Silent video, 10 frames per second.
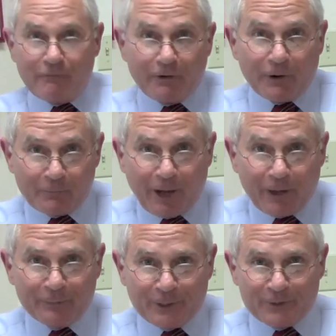Very
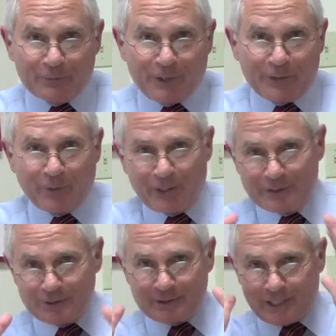mild pressure, by the way.
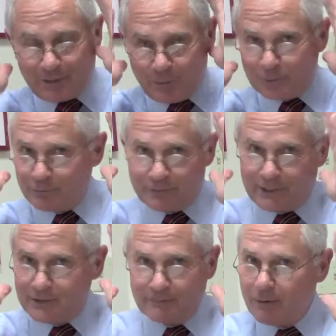This is not hold your
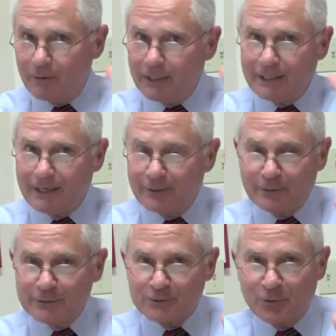face and moan, I can't
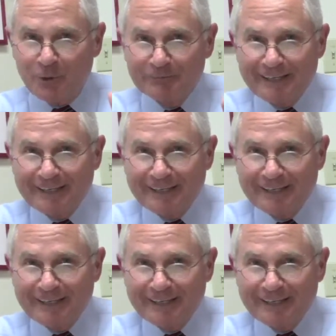go to school.